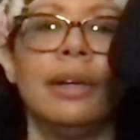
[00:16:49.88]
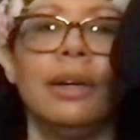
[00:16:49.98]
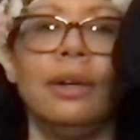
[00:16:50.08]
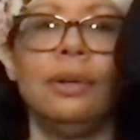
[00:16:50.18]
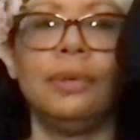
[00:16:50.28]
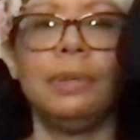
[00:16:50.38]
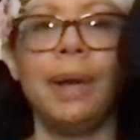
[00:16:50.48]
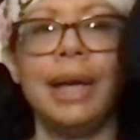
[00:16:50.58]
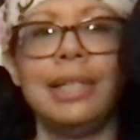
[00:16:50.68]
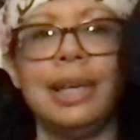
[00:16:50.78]
Over the
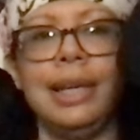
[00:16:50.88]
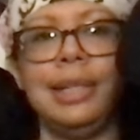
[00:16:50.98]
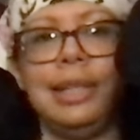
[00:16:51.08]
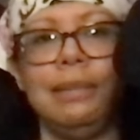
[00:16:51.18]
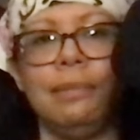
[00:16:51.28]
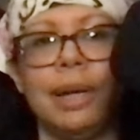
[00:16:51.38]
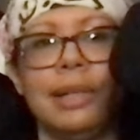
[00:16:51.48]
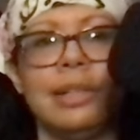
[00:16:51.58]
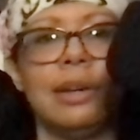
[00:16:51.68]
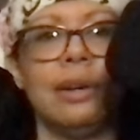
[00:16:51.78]
past 18
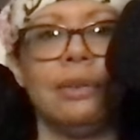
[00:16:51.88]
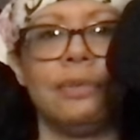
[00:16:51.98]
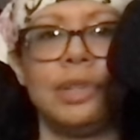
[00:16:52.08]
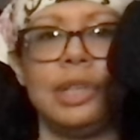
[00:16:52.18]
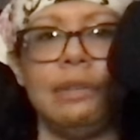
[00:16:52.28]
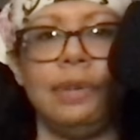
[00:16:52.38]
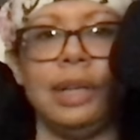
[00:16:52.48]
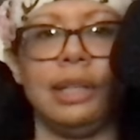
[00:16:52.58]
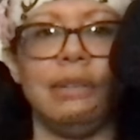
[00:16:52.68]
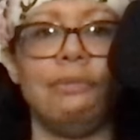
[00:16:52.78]
months of
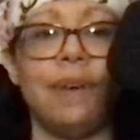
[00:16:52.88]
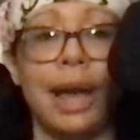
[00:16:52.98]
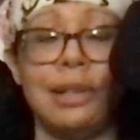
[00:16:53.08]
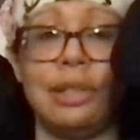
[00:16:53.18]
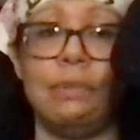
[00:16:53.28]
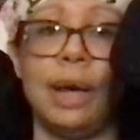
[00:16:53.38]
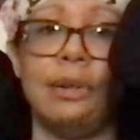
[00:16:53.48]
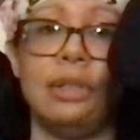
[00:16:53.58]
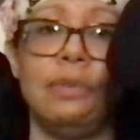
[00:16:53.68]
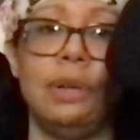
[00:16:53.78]
receiving the vast
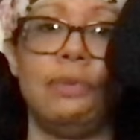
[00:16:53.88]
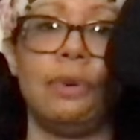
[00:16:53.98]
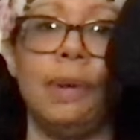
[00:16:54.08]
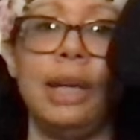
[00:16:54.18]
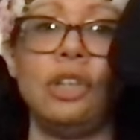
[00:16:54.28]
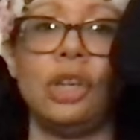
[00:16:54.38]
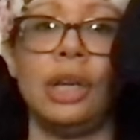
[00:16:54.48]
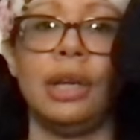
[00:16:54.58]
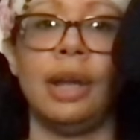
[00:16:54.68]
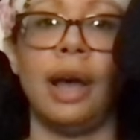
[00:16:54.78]
amounts of
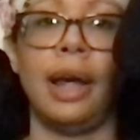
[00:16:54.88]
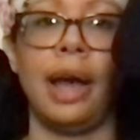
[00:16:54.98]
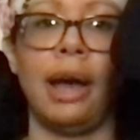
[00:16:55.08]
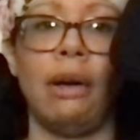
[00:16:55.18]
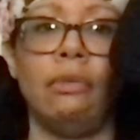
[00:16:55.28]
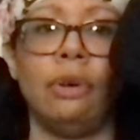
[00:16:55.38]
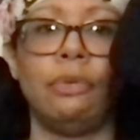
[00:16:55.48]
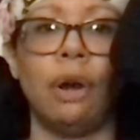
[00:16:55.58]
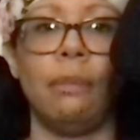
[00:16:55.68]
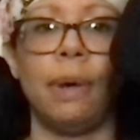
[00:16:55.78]
information I have
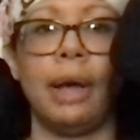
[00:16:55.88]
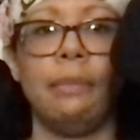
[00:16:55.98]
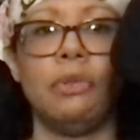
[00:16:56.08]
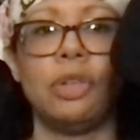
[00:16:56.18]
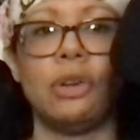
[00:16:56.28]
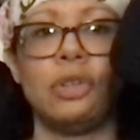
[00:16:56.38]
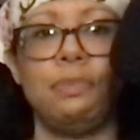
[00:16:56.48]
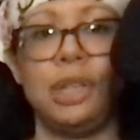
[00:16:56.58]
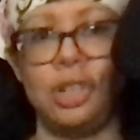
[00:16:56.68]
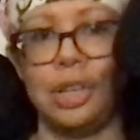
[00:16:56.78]
from my most
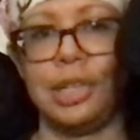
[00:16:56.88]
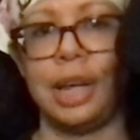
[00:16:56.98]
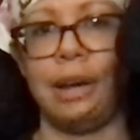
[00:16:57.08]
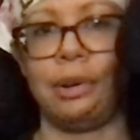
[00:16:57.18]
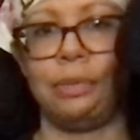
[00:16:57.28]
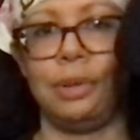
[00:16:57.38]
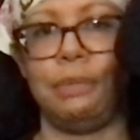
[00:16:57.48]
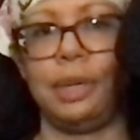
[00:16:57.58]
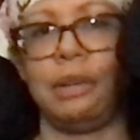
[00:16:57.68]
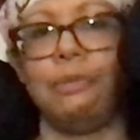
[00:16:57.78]
auspicious
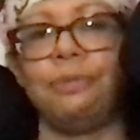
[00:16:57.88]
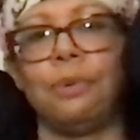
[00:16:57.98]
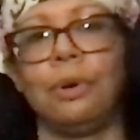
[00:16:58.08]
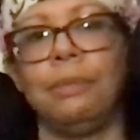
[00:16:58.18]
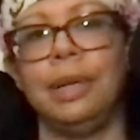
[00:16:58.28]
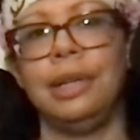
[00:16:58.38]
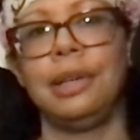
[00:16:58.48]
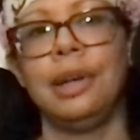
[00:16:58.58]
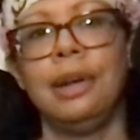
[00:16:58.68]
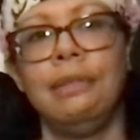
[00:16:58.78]
algorithmic
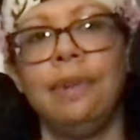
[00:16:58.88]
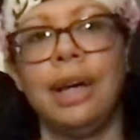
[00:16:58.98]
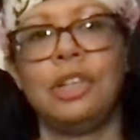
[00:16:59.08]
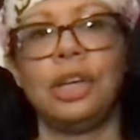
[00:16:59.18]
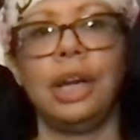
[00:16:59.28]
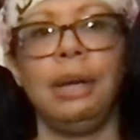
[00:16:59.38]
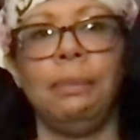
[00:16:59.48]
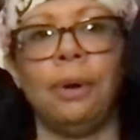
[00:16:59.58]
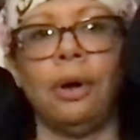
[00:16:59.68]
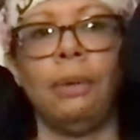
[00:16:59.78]
informant, Magic
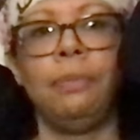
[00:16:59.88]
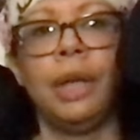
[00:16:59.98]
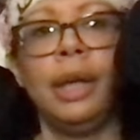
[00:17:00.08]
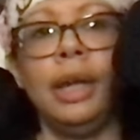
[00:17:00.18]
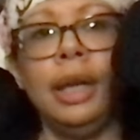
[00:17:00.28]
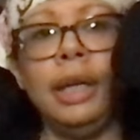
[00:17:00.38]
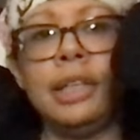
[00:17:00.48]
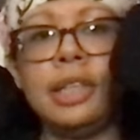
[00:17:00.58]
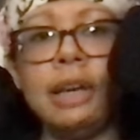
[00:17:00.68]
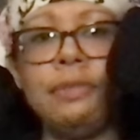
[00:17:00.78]
8-Ball, it
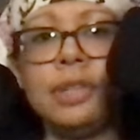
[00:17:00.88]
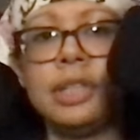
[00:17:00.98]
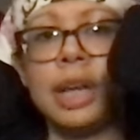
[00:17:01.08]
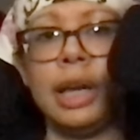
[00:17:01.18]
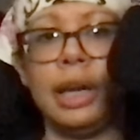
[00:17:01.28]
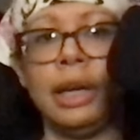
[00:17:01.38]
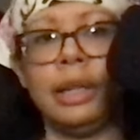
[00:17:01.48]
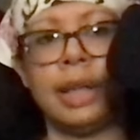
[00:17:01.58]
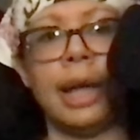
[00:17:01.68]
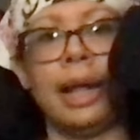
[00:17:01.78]
is safe to
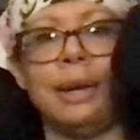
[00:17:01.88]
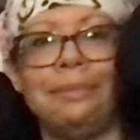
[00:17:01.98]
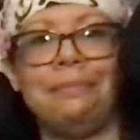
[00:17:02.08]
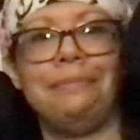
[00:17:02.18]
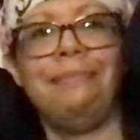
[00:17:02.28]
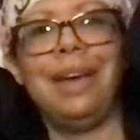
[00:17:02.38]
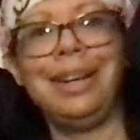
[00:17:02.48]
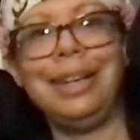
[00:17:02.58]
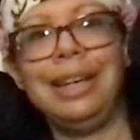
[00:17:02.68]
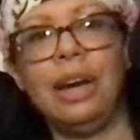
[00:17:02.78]
say that
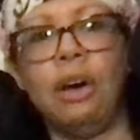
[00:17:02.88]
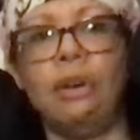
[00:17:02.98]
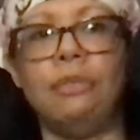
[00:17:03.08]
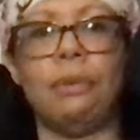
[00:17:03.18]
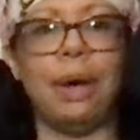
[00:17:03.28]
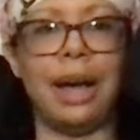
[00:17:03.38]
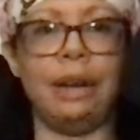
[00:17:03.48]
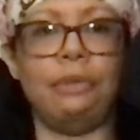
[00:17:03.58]
many of my